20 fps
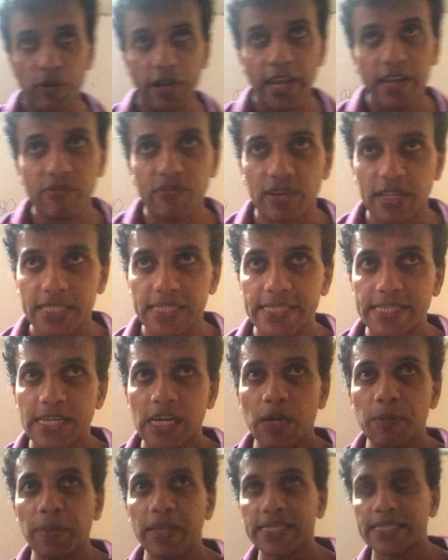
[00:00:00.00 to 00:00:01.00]
right? First
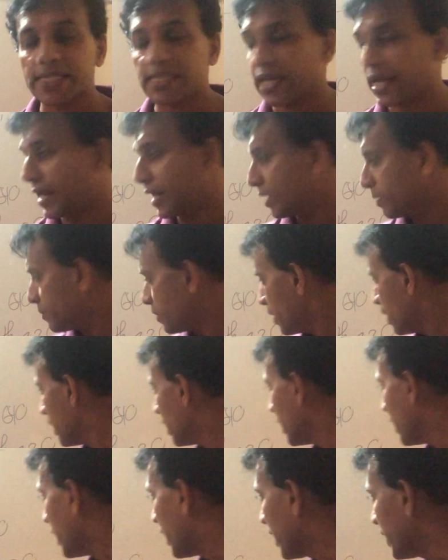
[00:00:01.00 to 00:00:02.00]
term is 10.
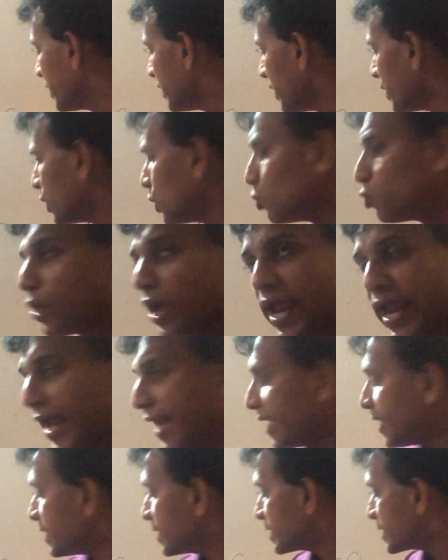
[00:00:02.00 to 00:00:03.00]
And they give
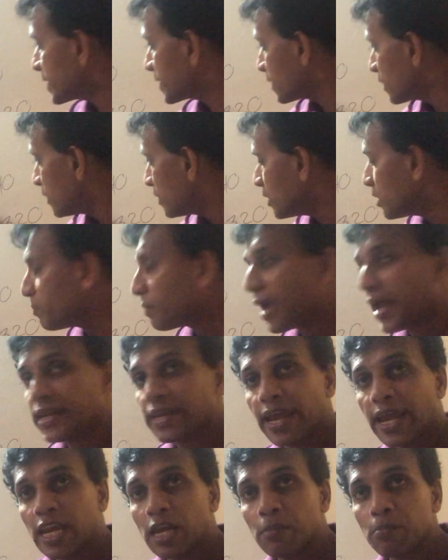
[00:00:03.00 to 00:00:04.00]
nth term
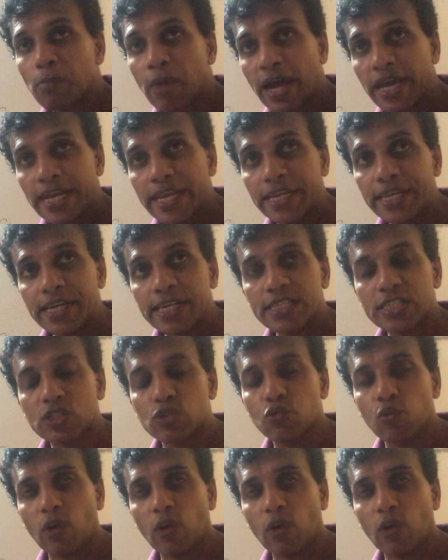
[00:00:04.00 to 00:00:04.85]
and n minus